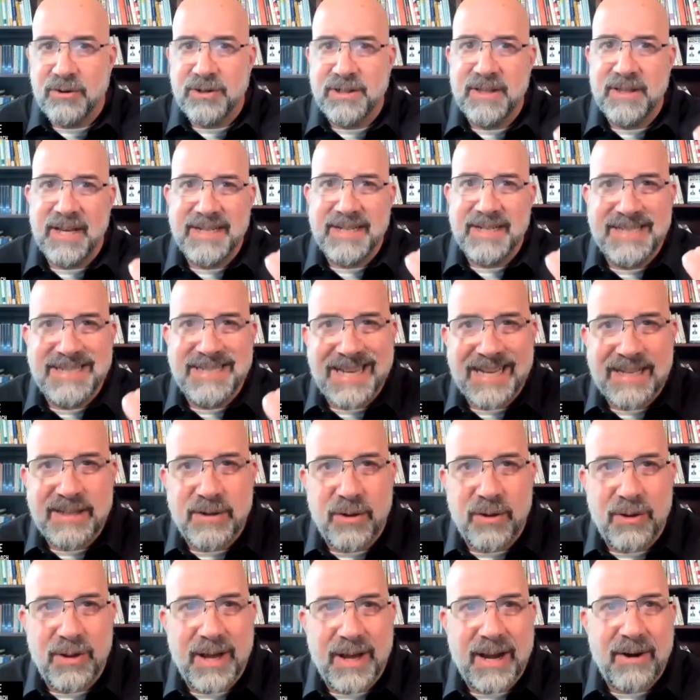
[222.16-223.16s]
They
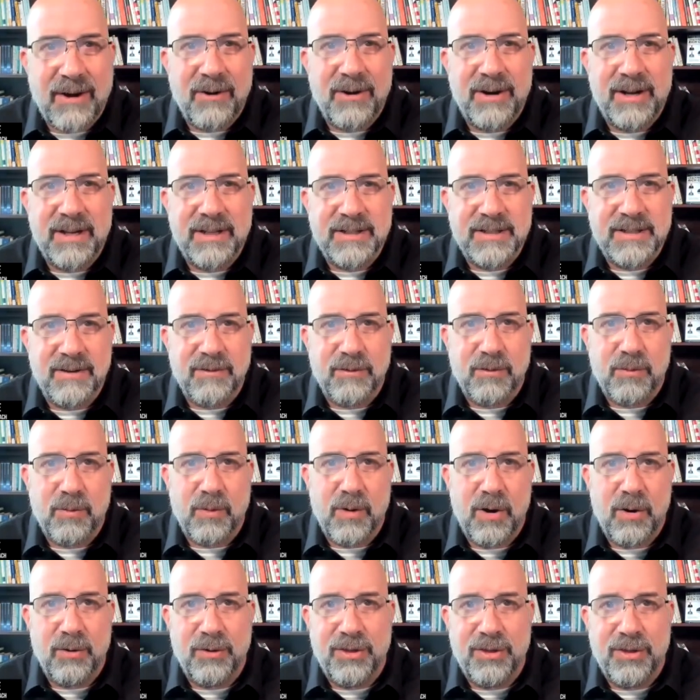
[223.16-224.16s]
signal areas of
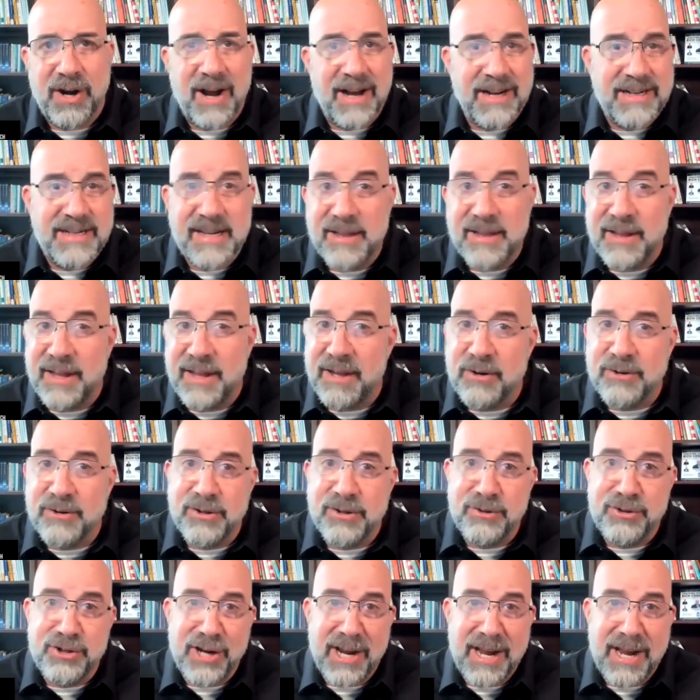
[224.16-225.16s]
growth, and IT leaders
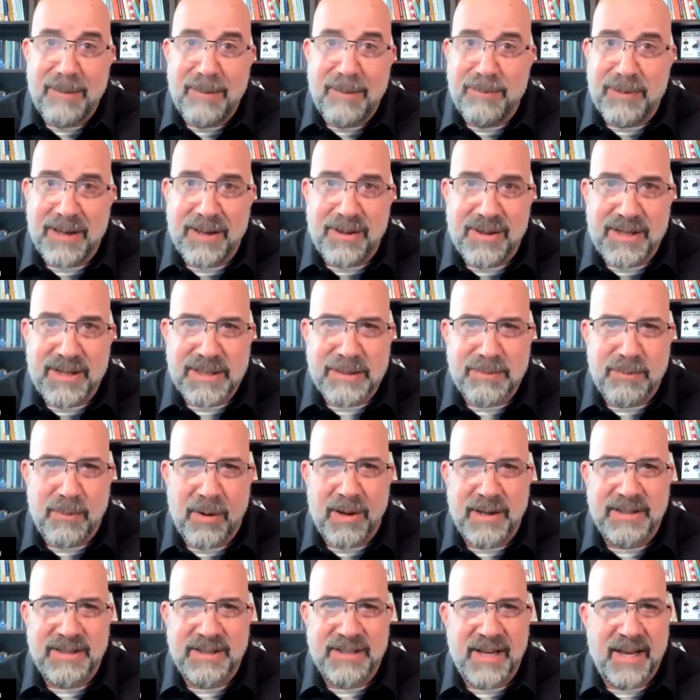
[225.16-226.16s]
who champion this
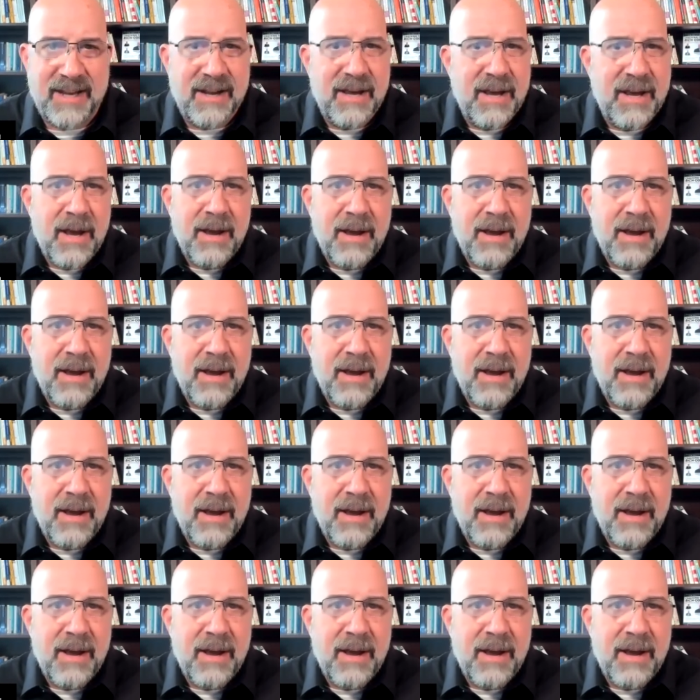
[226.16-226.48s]
mindset